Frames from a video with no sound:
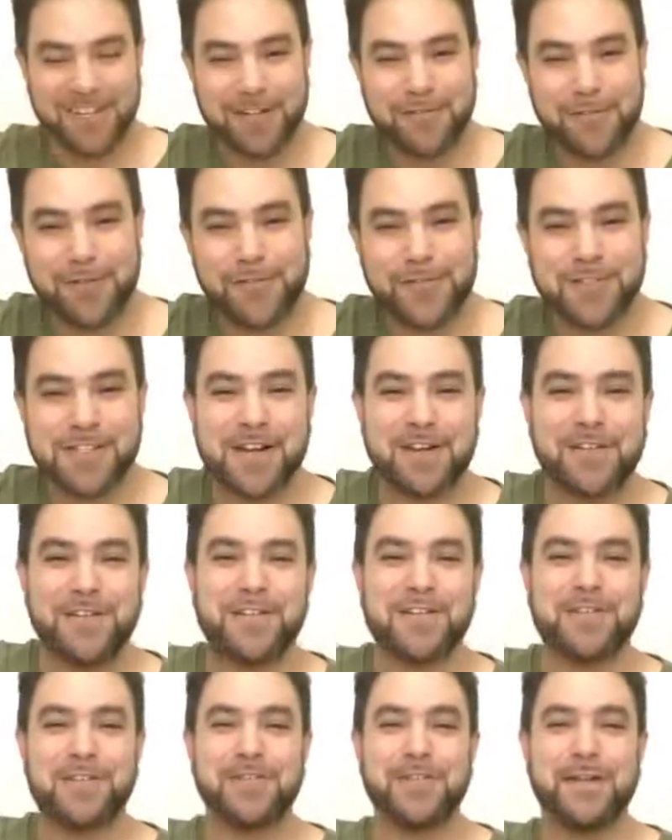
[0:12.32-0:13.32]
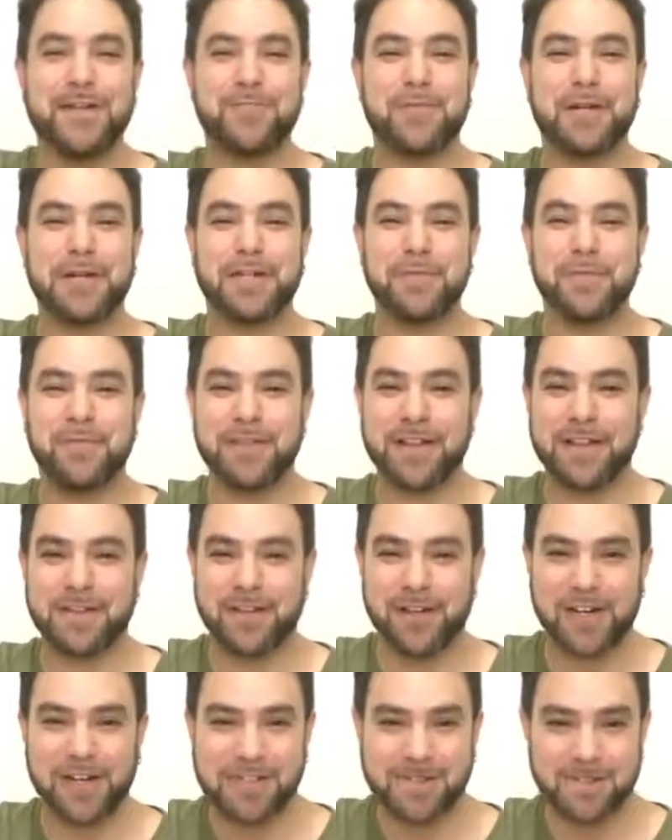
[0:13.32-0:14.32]
Lick and Riffers, how are you doing? Welcome to another
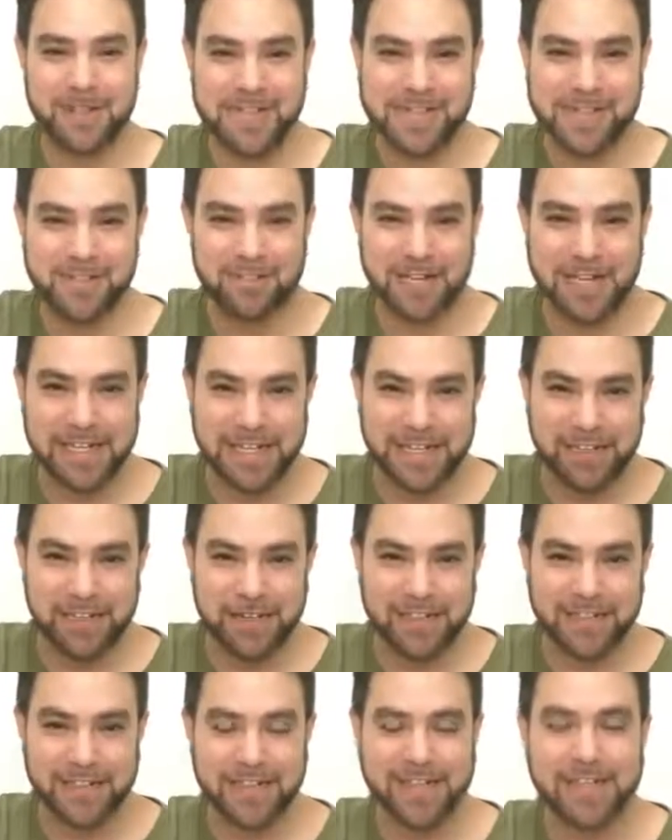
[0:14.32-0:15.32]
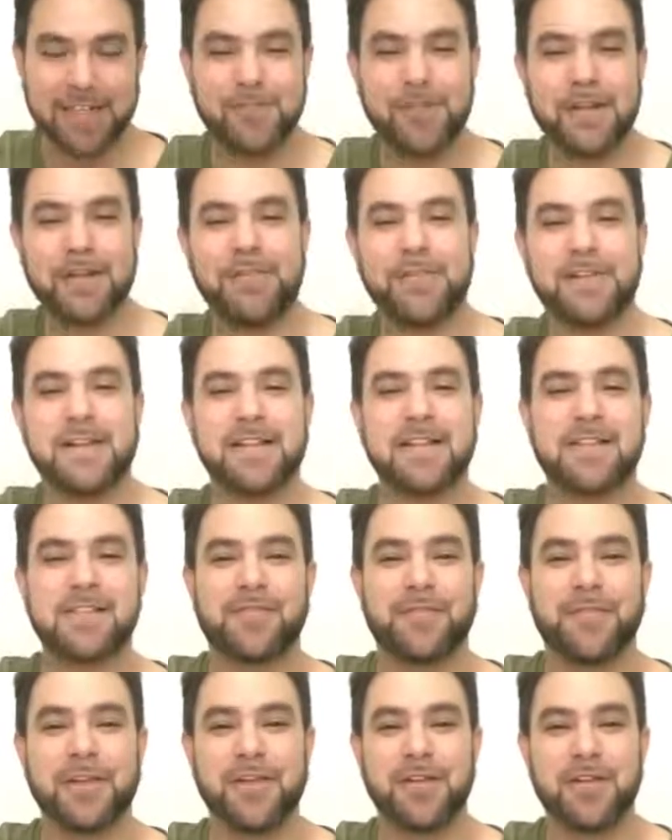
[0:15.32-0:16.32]
awesome lesson right here on Lick and Riff, and in this
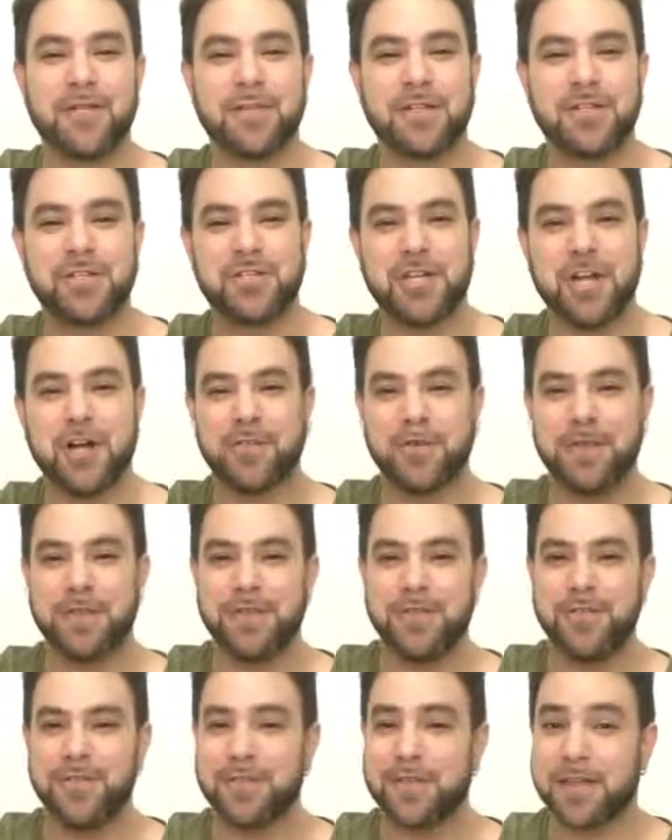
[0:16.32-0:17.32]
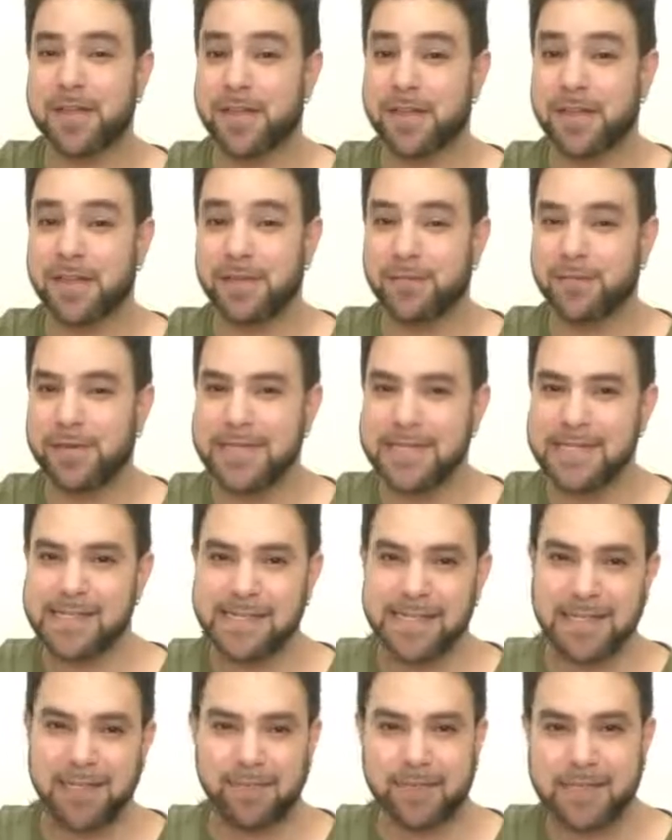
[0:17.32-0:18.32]
video I'm going to share with you the 3
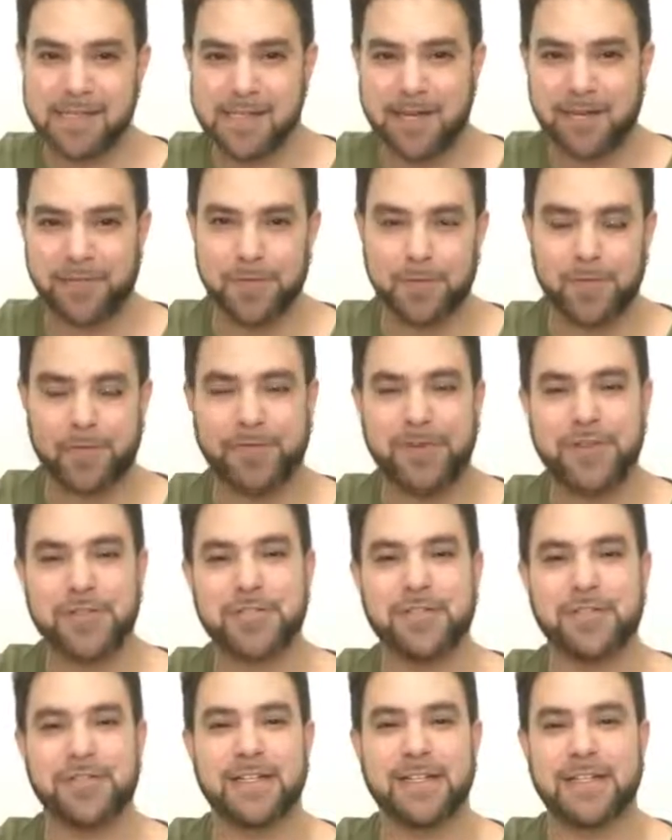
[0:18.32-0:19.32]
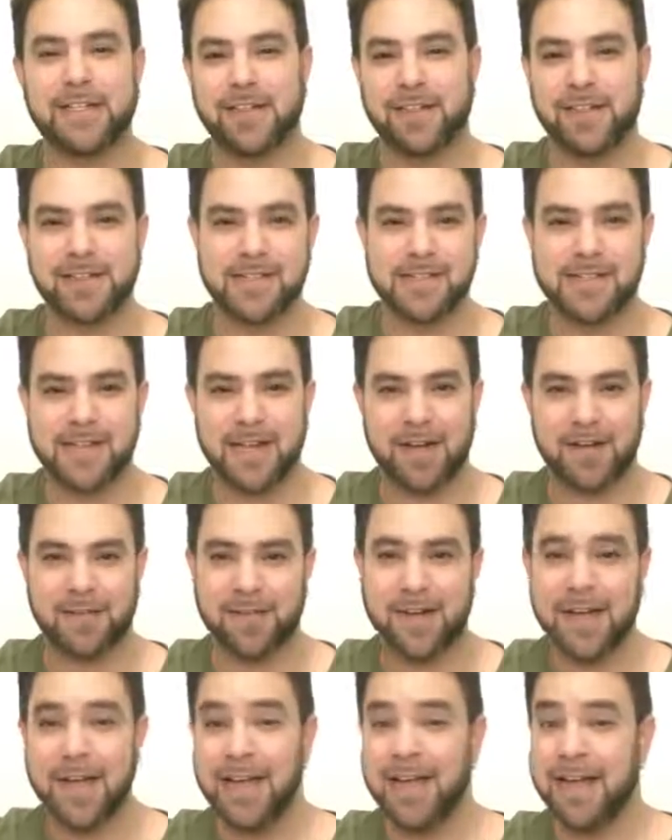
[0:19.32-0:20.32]
secrets of a professional guitar sound.
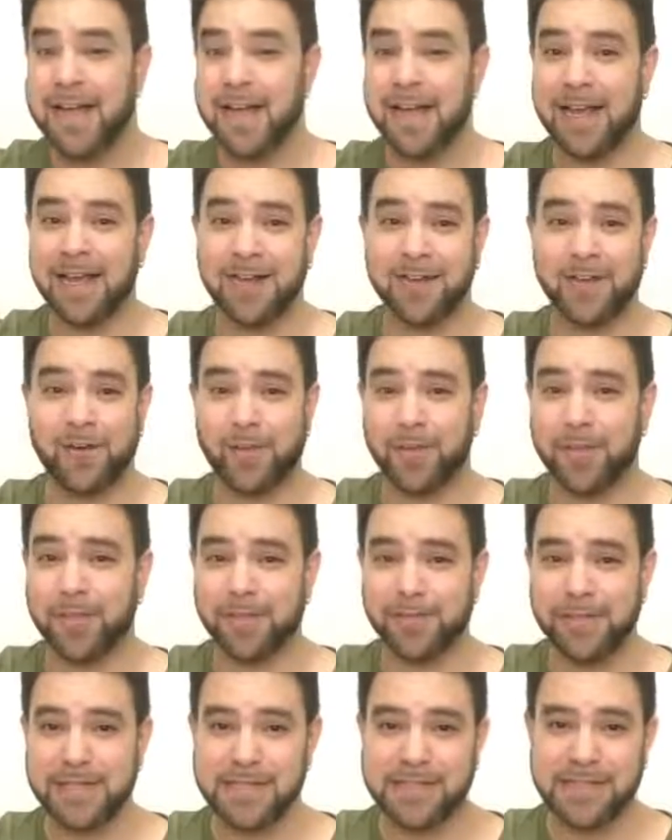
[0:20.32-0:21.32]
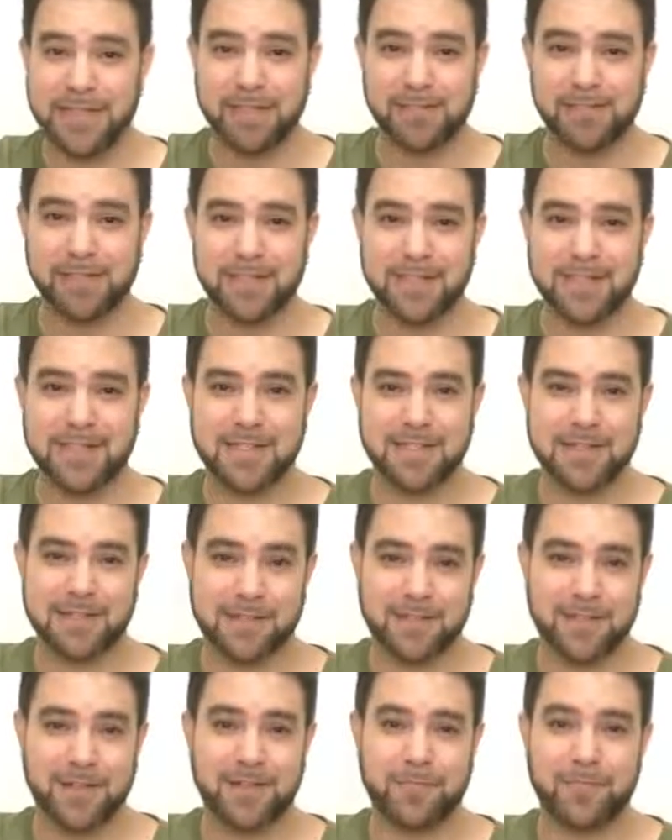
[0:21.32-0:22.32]
And all 3 secrets
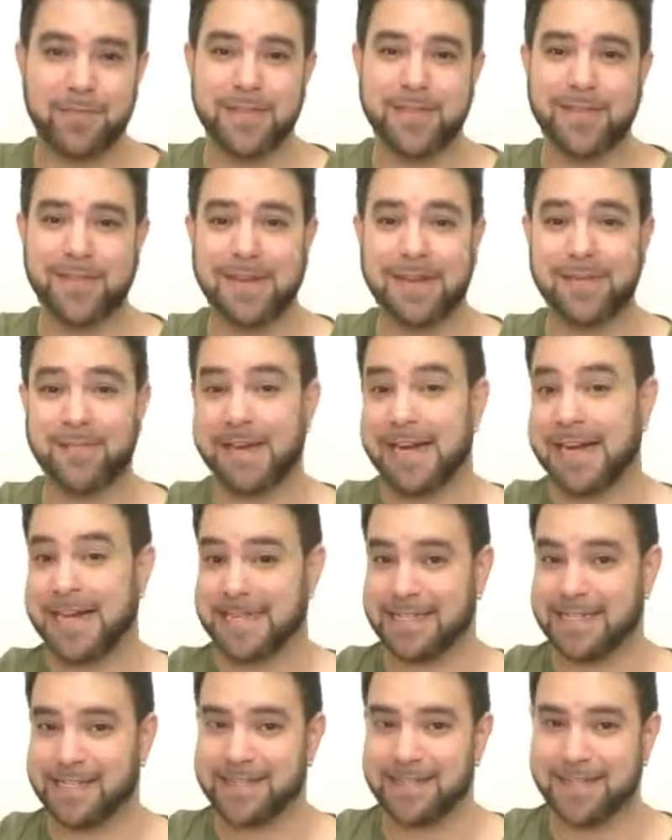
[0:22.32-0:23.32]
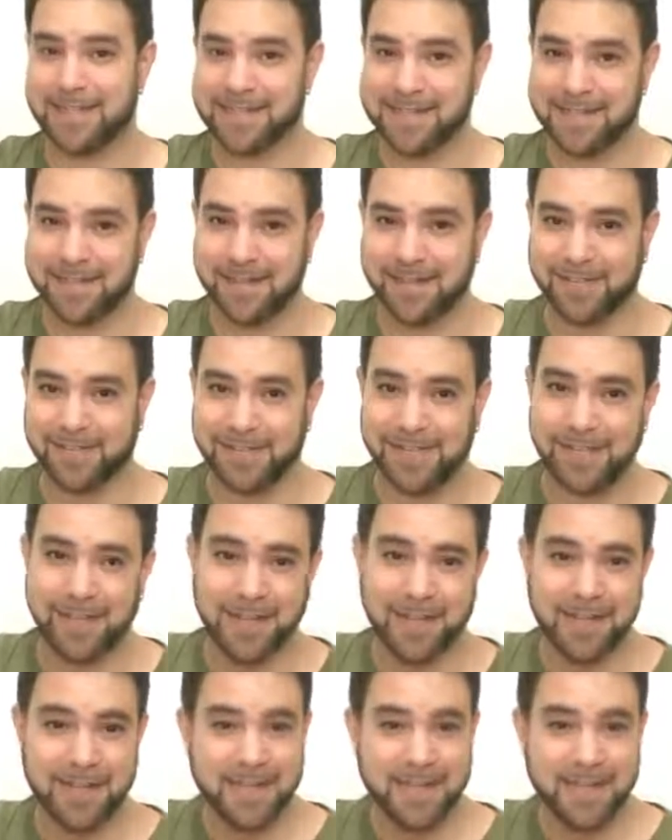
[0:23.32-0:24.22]
start with the letter S, incidentally.